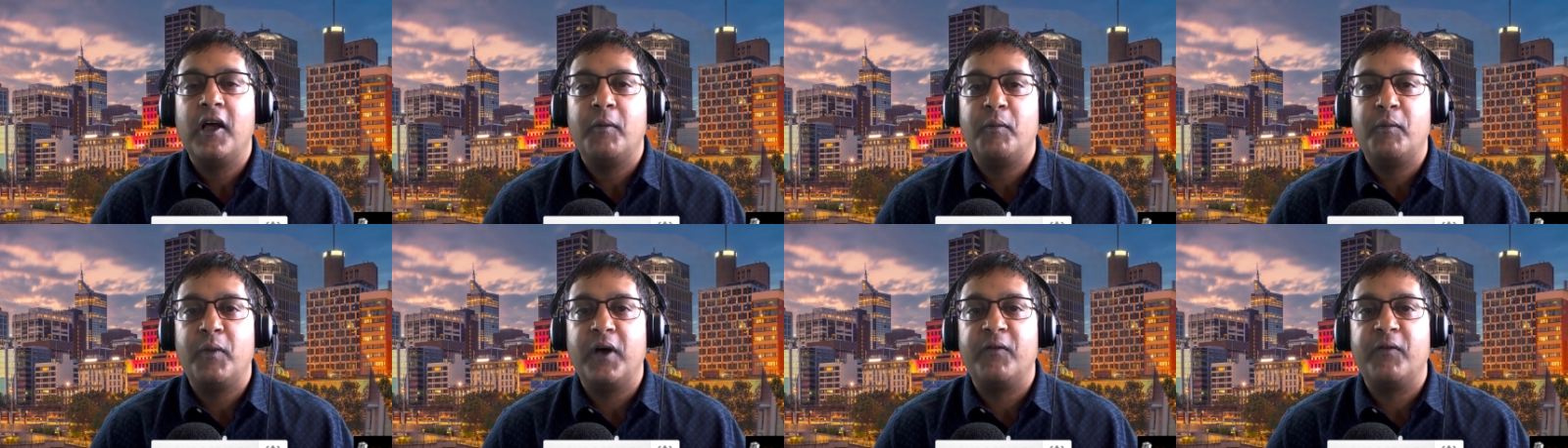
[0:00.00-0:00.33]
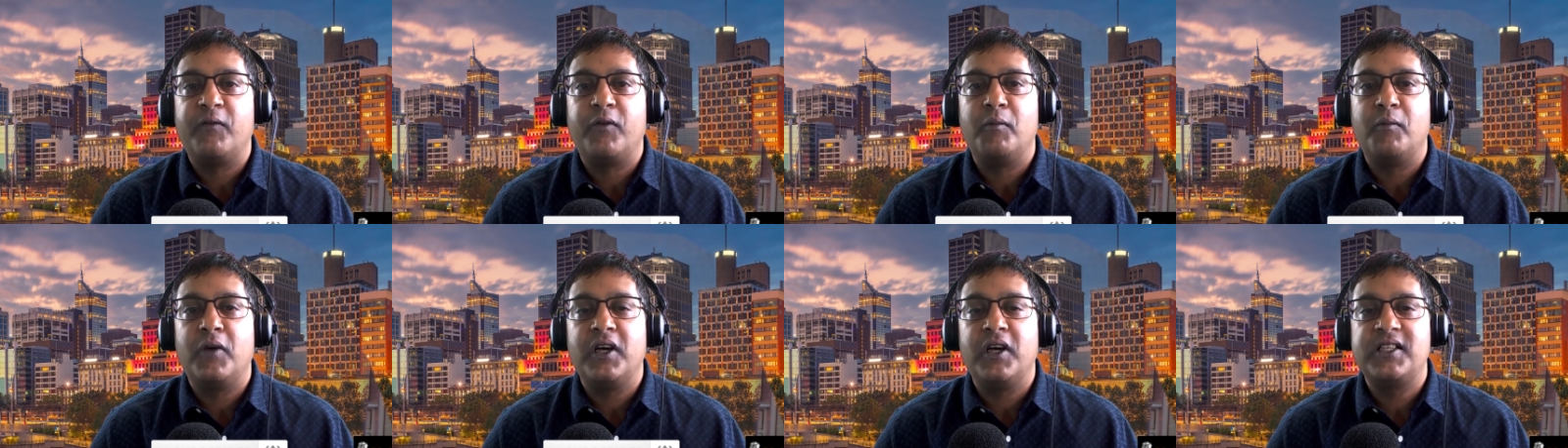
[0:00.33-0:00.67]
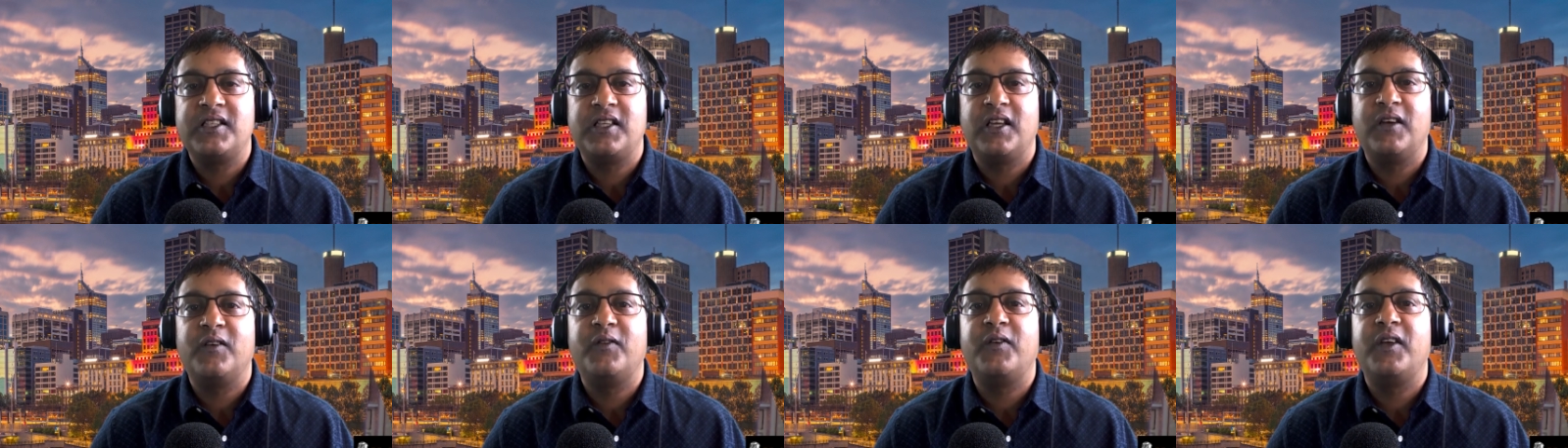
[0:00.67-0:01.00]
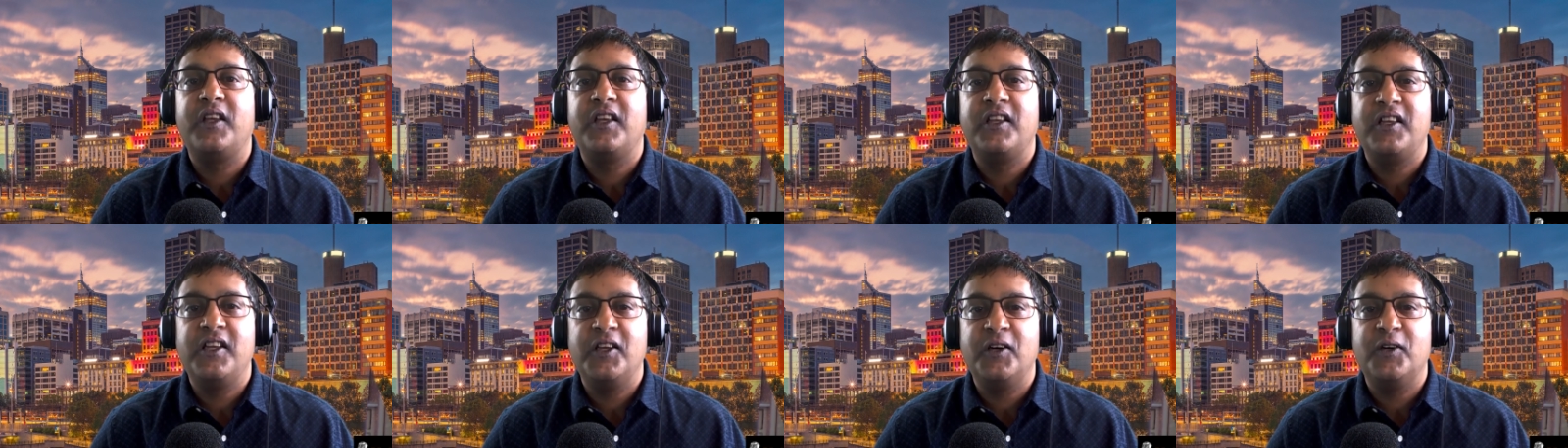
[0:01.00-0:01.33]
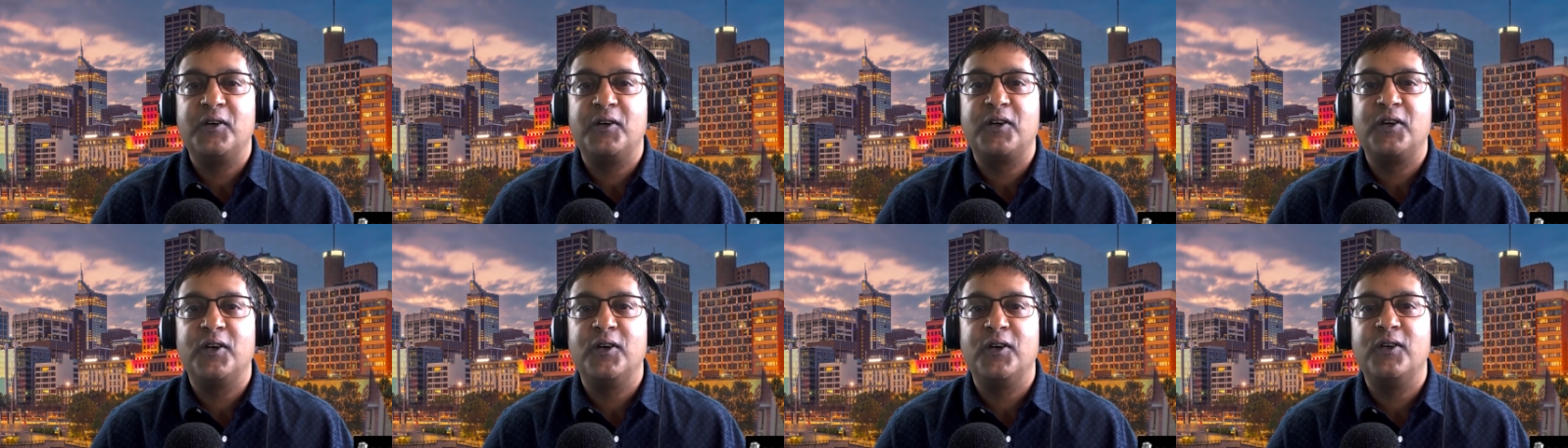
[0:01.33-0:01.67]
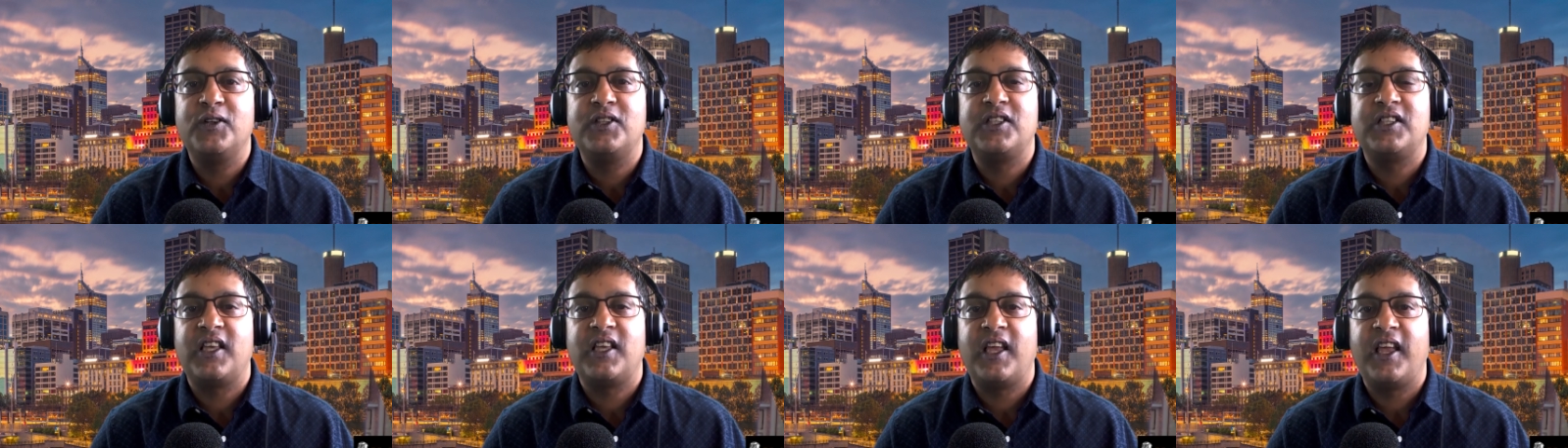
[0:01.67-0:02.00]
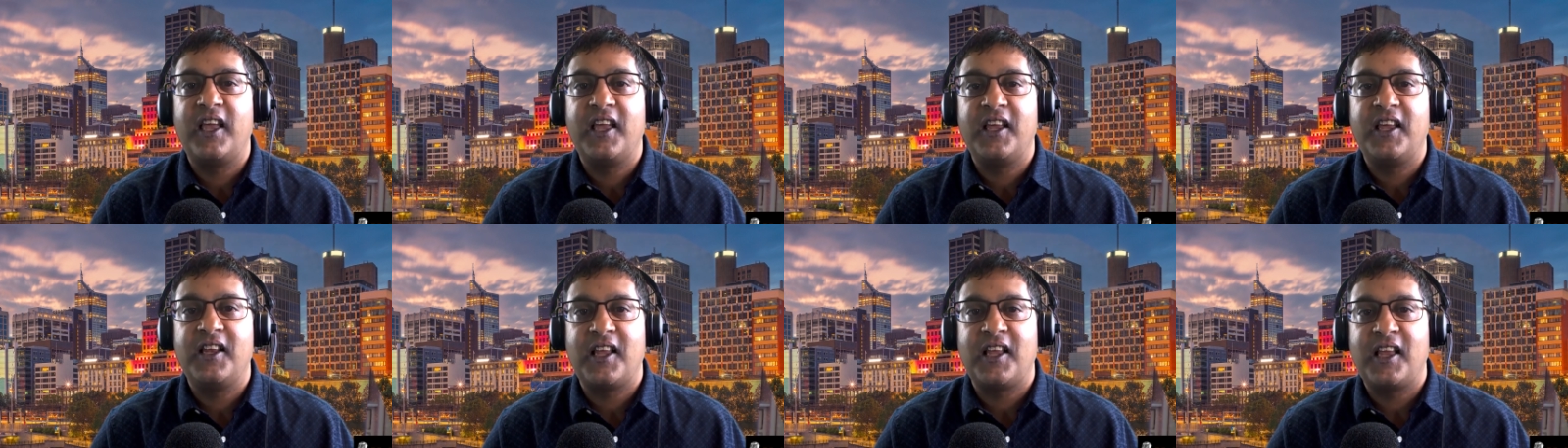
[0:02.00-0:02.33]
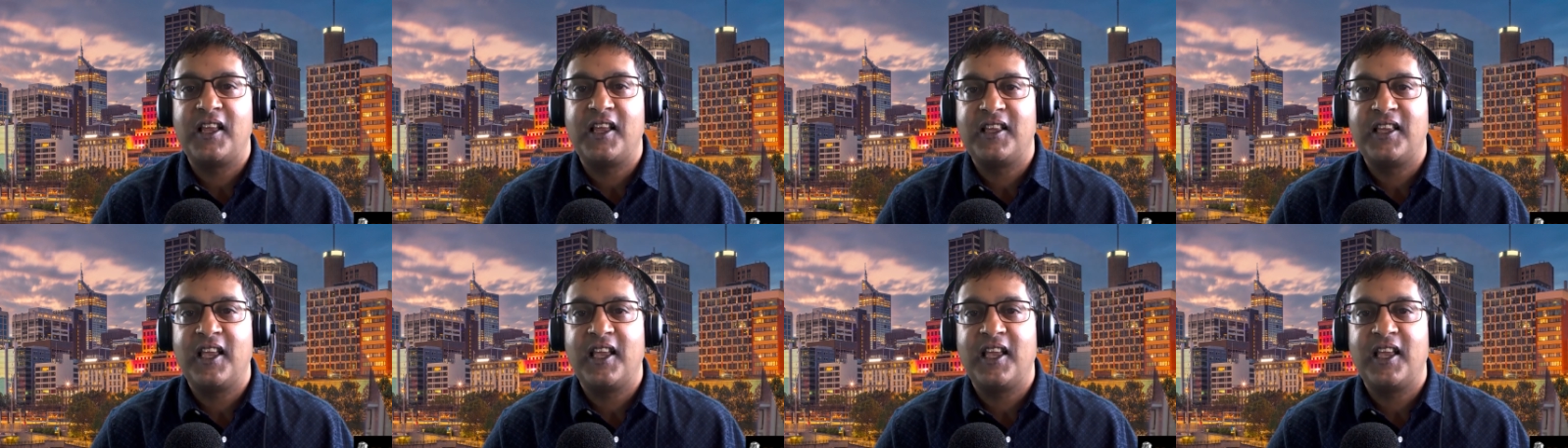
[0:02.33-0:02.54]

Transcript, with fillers: But from myself here, Neil Coutts and